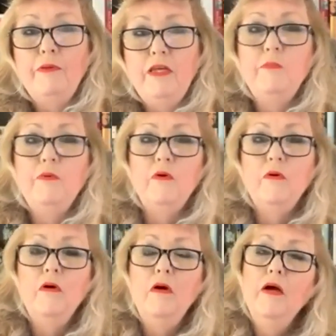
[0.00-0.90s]

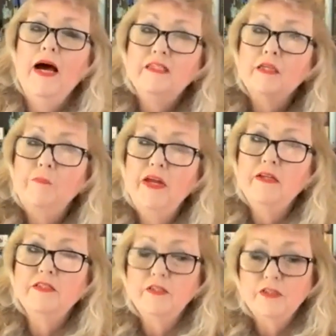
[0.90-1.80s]
people as a
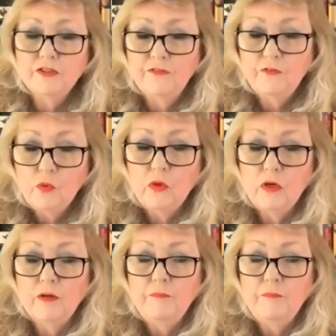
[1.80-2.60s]
basis for